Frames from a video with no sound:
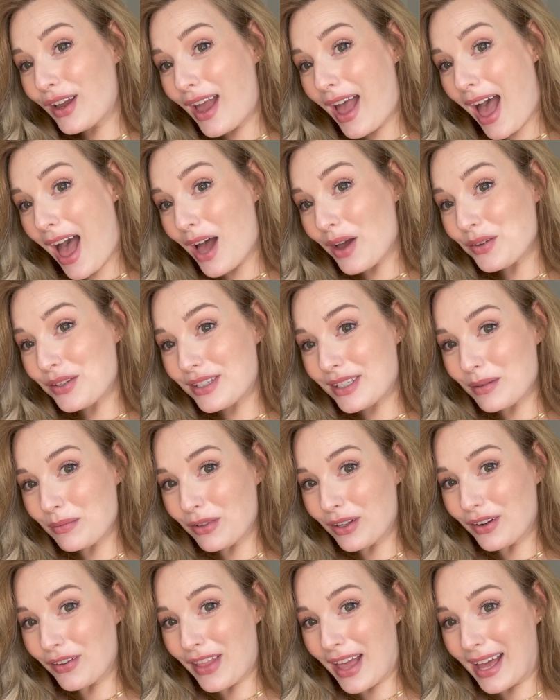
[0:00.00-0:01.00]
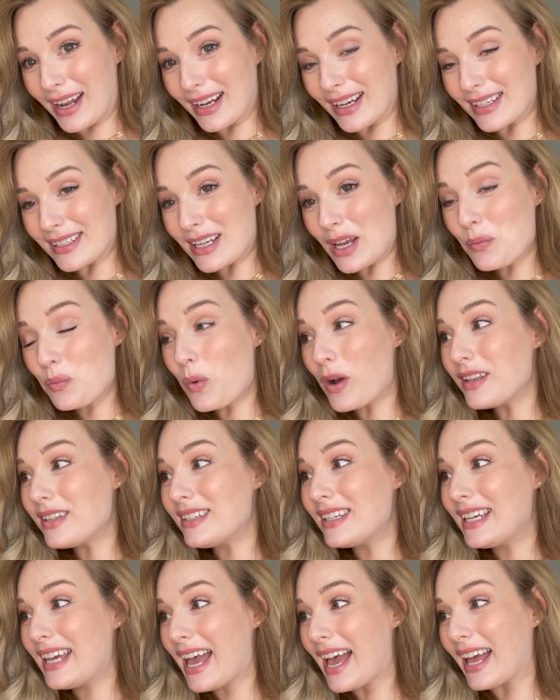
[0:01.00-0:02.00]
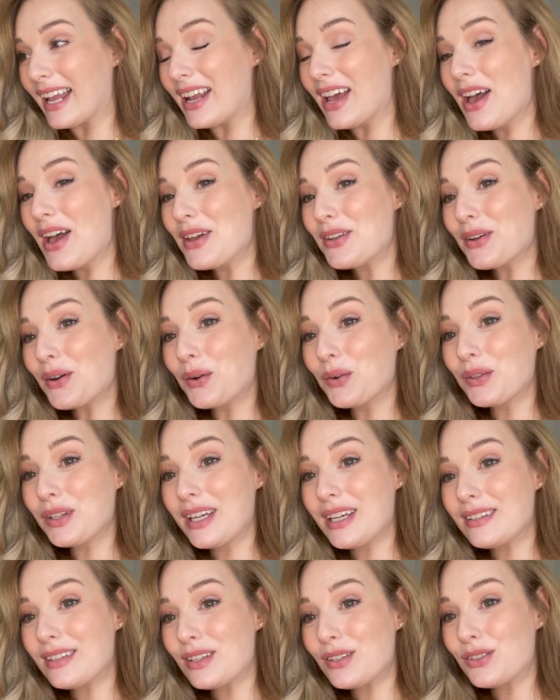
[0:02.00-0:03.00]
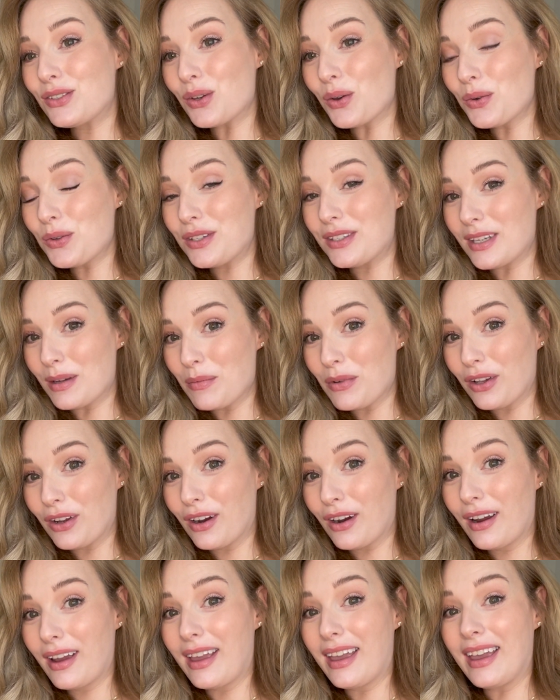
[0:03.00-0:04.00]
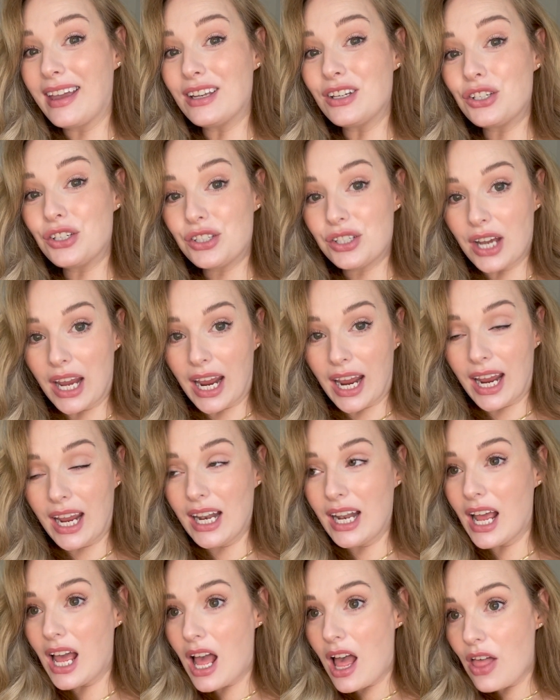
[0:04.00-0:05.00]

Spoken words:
how similar that is. And once again, not only is it so similar in shade,